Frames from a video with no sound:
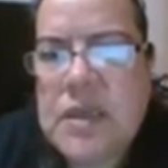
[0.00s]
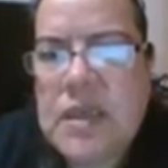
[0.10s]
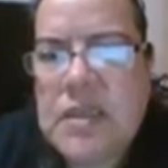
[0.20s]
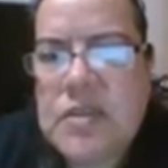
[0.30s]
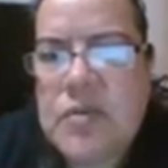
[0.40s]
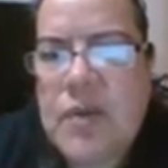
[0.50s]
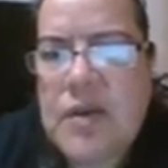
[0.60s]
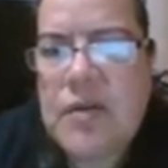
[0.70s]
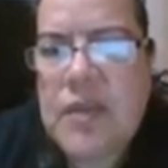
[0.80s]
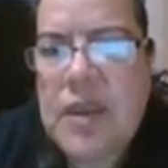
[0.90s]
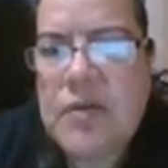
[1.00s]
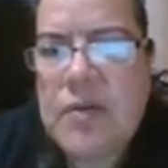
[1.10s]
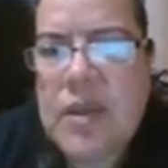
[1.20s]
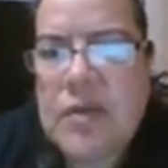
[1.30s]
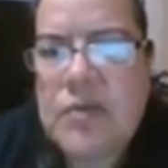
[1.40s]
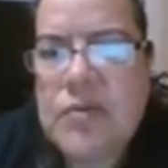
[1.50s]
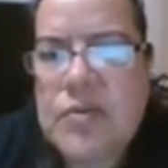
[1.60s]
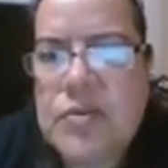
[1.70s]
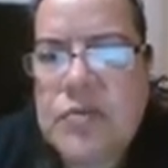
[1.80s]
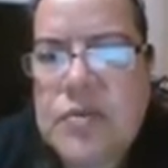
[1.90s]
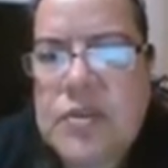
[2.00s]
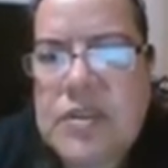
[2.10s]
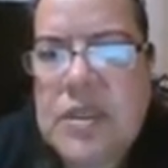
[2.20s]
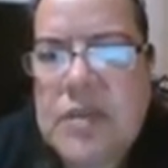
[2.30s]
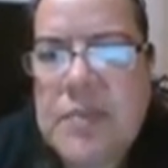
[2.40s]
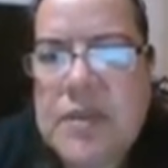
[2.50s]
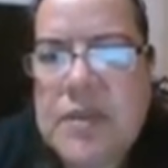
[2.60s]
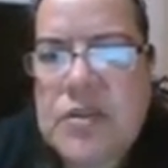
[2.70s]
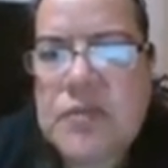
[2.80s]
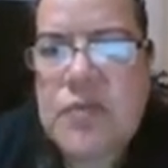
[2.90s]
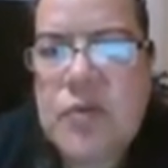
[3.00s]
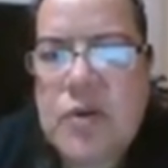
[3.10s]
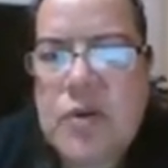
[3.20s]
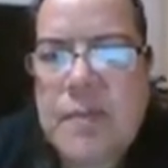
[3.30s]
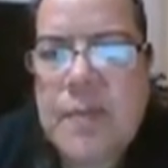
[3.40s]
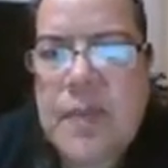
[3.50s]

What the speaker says: is greater than or equal to C plus 4.